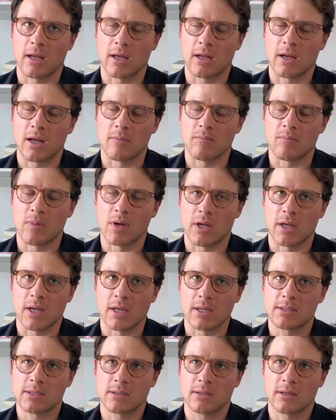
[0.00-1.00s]
and I
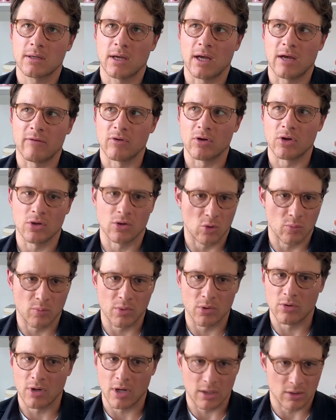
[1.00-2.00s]
might have a good
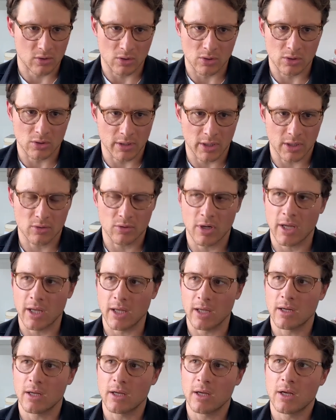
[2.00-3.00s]
open rate and good click
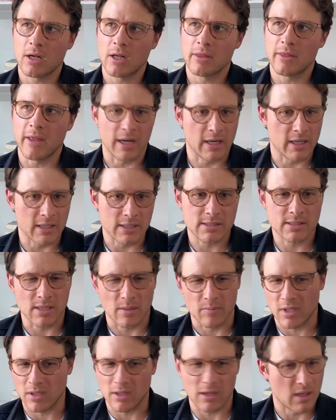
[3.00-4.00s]
rate, that is
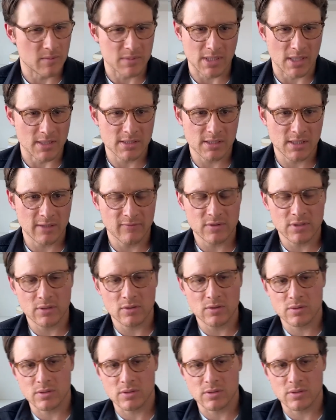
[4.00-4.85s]
something that I'm sensitive to.